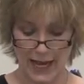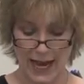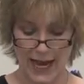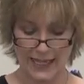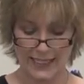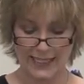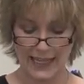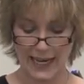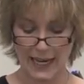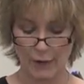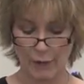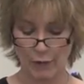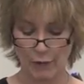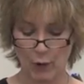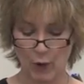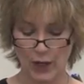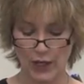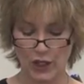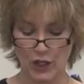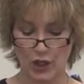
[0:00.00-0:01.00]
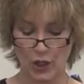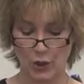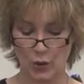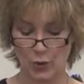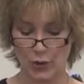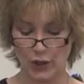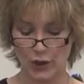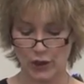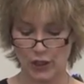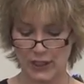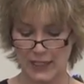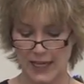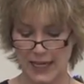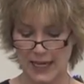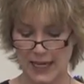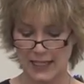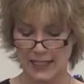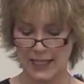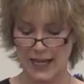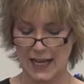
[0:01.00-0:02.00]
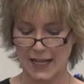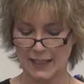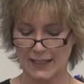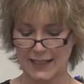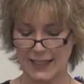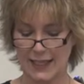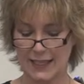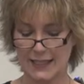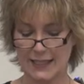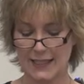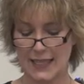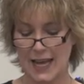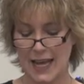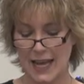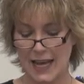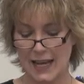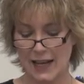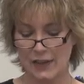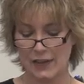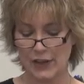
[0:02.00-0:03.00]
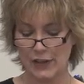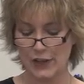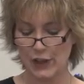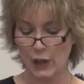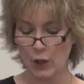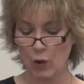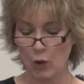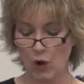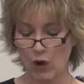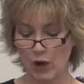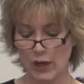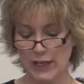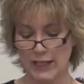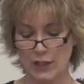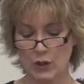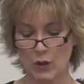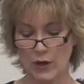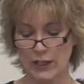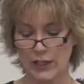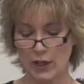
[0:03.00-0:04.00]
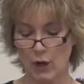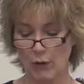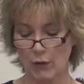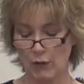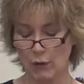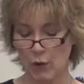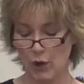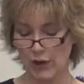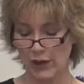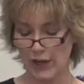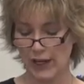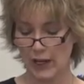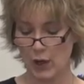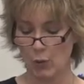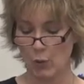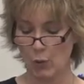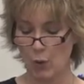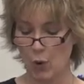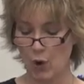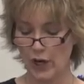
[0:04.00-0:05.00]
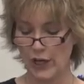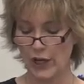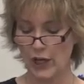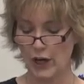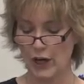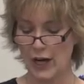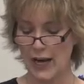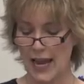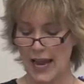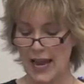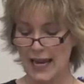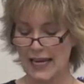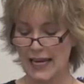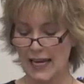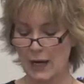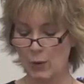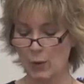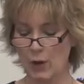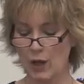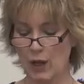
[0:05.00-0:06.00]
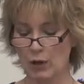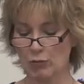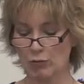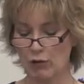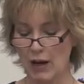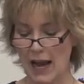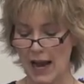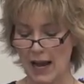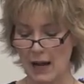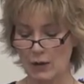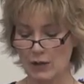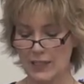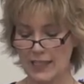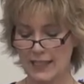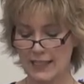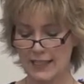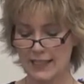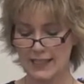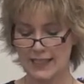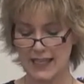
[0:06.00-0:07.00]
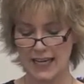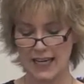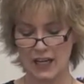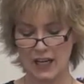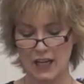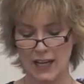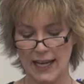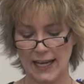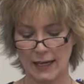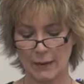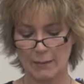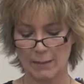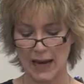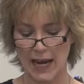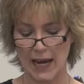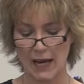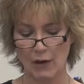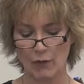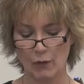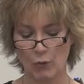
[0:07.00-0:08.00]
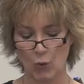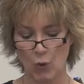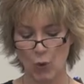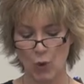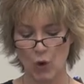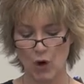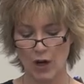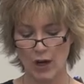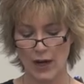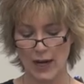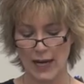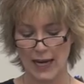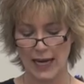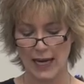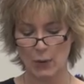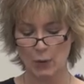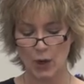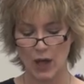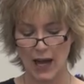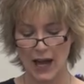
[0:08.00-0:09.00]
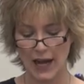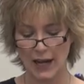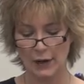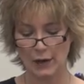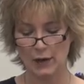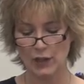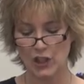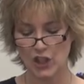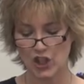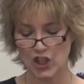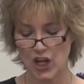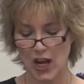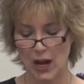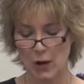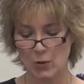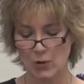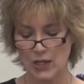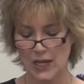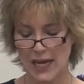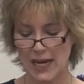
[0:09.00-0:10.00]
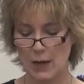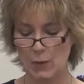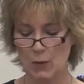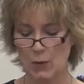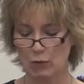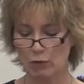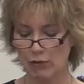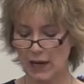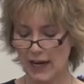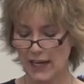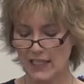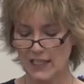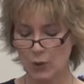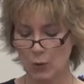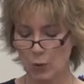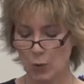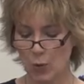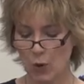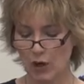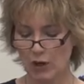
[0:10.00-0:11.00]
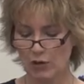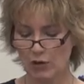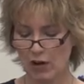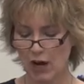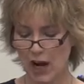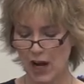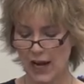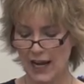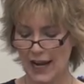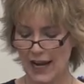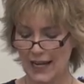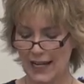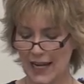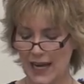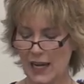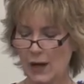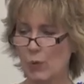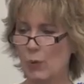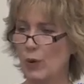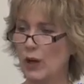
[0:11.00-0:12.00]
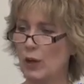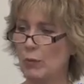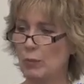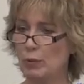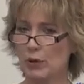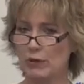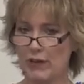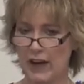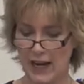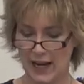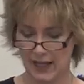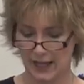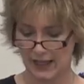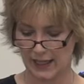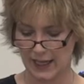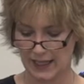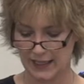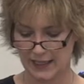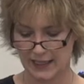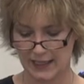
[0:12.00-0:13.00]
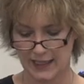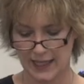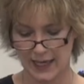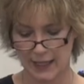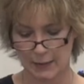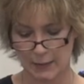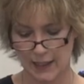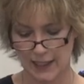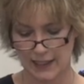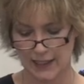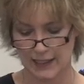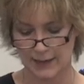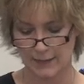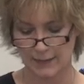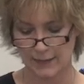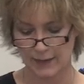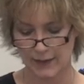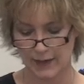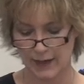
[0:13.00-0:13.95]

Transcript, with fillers: Isaiah 42, 13 tells us that the Lord is going to go forth like a warrior. He will arouse his zeal like a man of war. He will utter a shout, he will raise a war cry, and he will prevail against his enemies.